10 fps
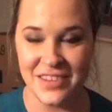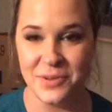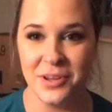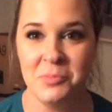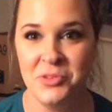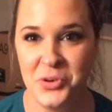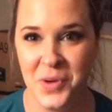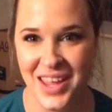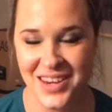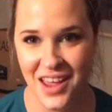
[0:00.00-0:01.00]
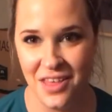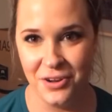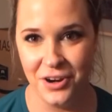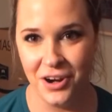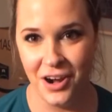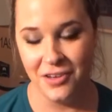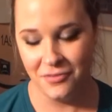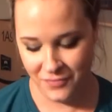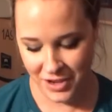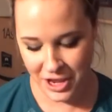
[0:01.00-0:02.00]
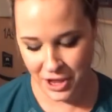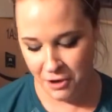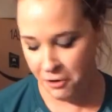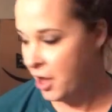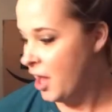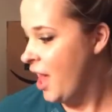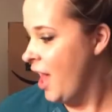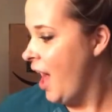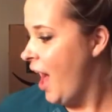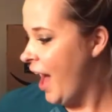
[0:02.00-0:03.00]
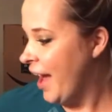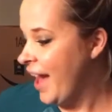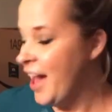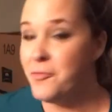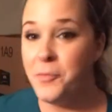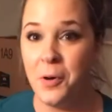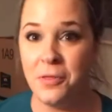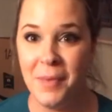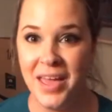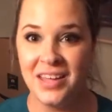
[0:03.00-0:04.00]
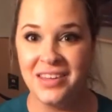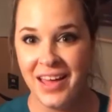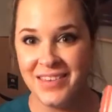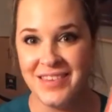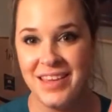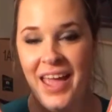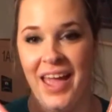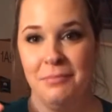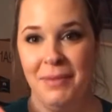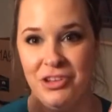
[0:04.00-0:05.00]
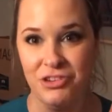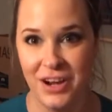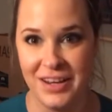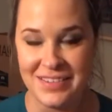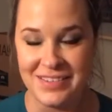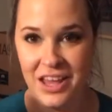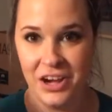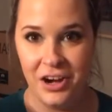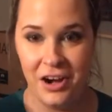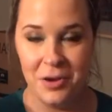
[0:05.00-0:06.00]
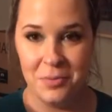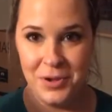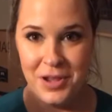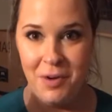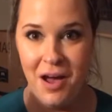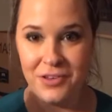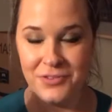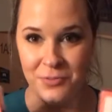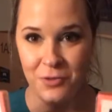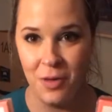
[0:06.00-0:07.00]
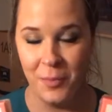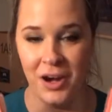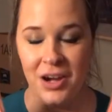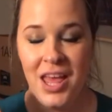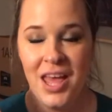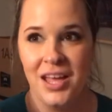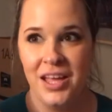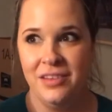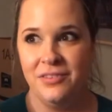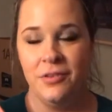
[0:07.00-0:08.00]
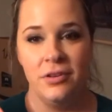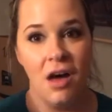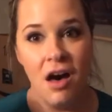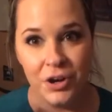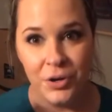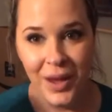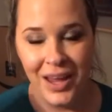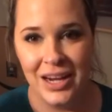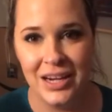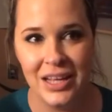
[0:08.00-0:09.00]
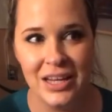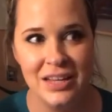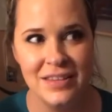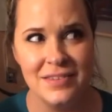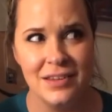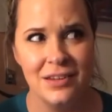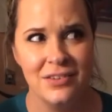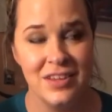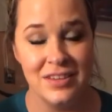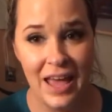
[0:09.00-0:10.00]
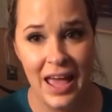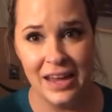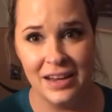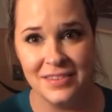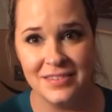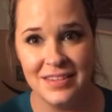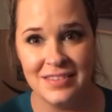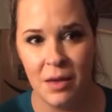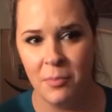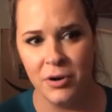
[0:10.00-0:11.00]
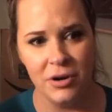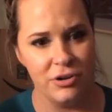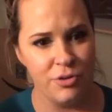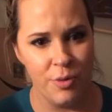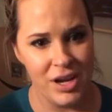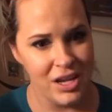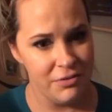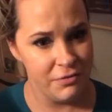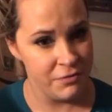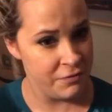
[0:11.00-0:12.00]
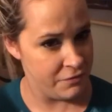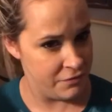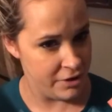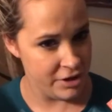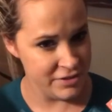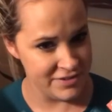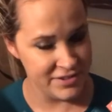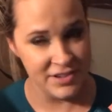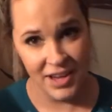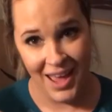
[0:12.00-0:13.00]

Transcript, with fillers: friends welcome to another video I have both my classic and my trendsetter beauty box from Walmart it's long awaited it is today it is December 21st